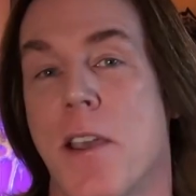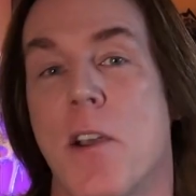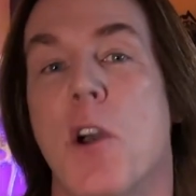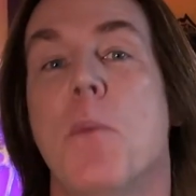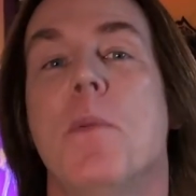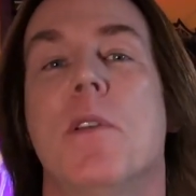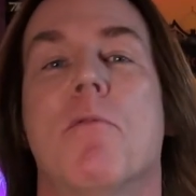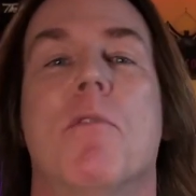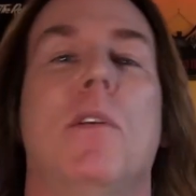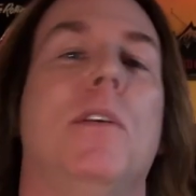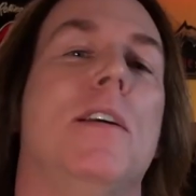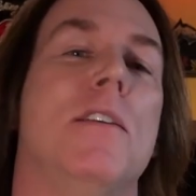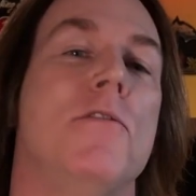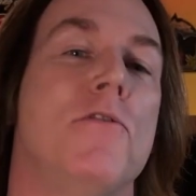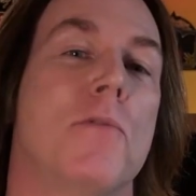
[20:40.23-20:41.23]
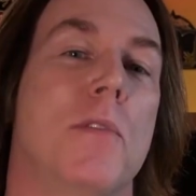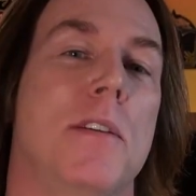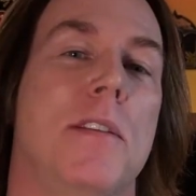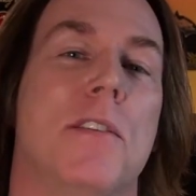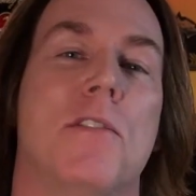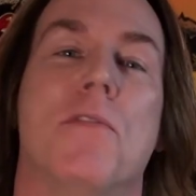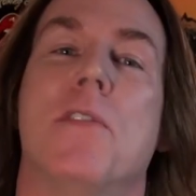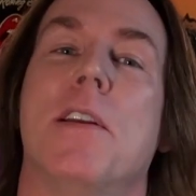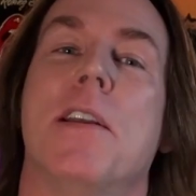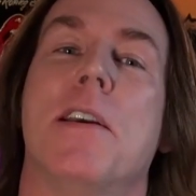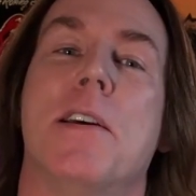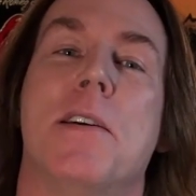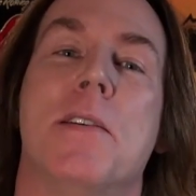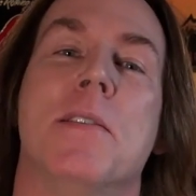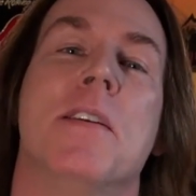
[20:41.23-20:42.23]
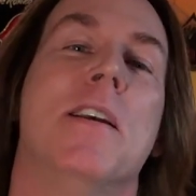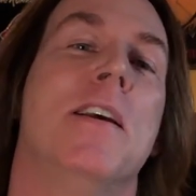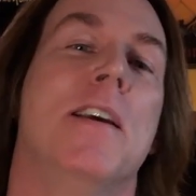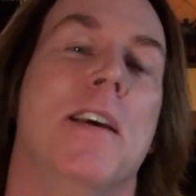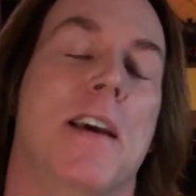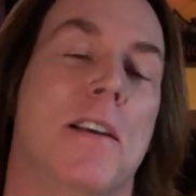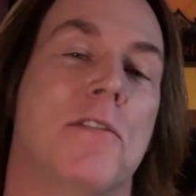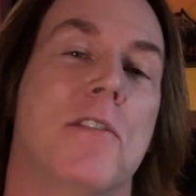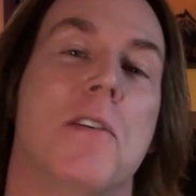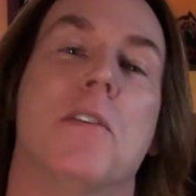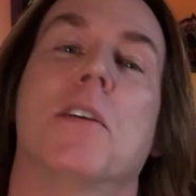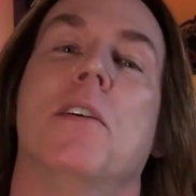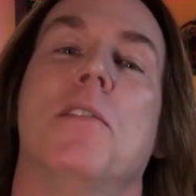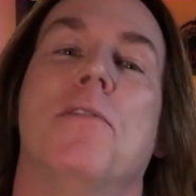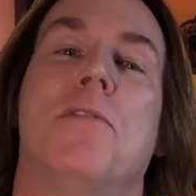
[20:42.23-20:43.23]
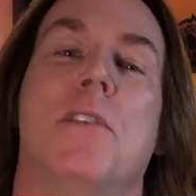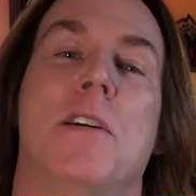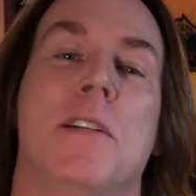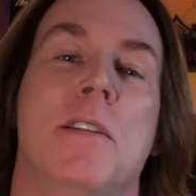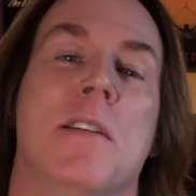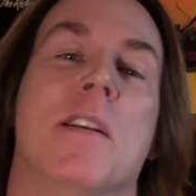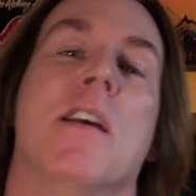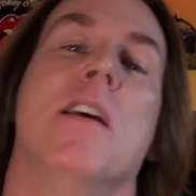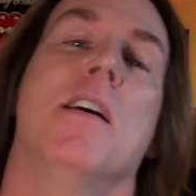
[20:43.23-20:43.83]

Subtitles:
I hope you really enjoyed this video. It's all good fun.